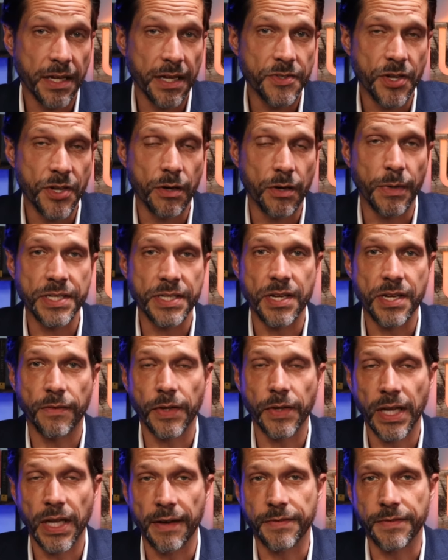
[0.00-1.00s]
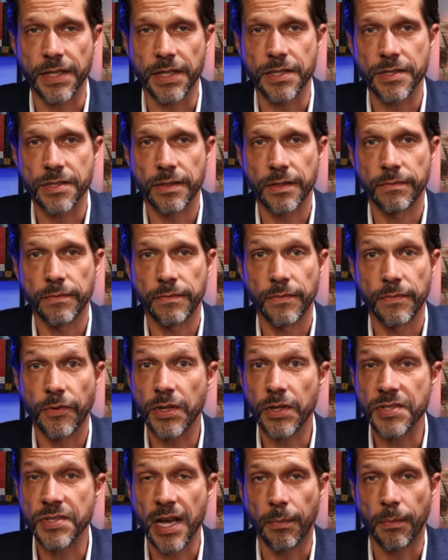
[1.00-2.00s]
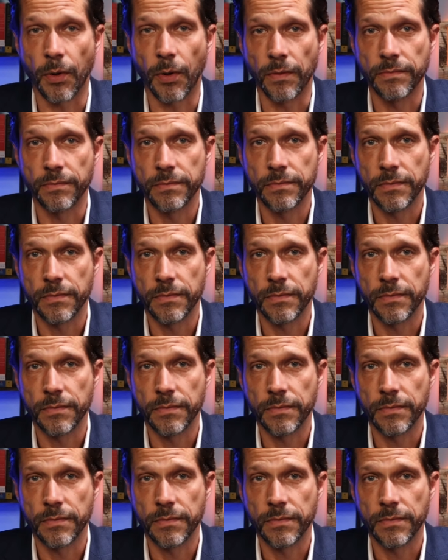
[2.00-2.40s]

I consider myself a leftist. For example,